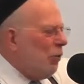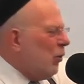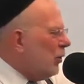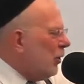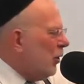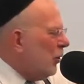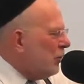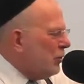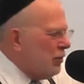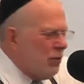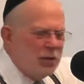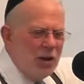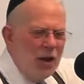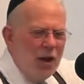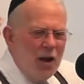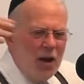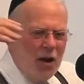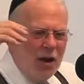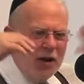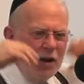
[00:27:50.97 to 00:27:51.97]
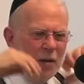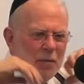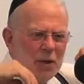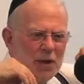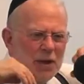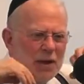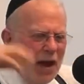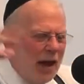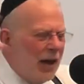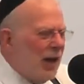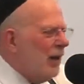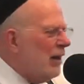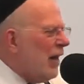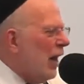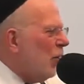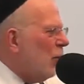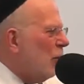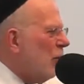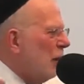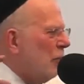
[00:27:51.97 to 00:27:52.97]
bulldozers are coming and knocking
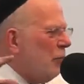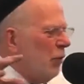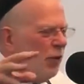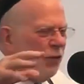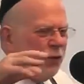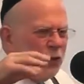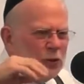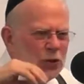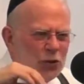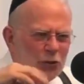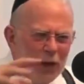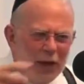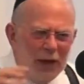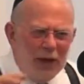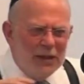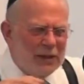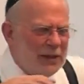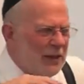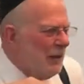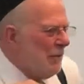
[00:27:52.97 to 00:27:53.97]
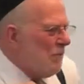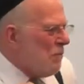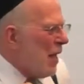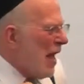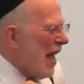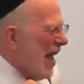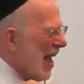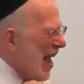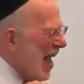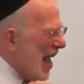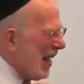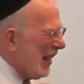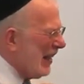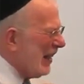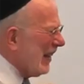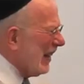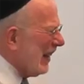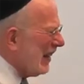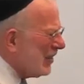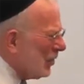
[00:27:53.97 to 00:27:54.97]
down all my beautiful trees and
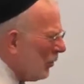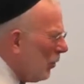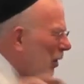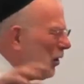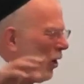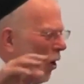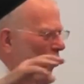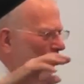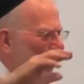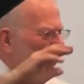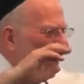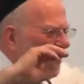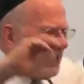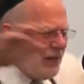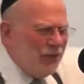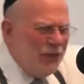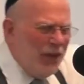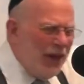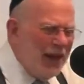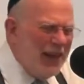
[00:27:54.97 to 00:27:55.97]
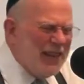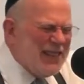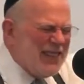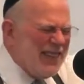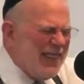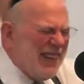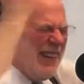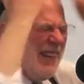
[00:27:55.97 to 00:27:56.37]
it's all over, it's finished, oh,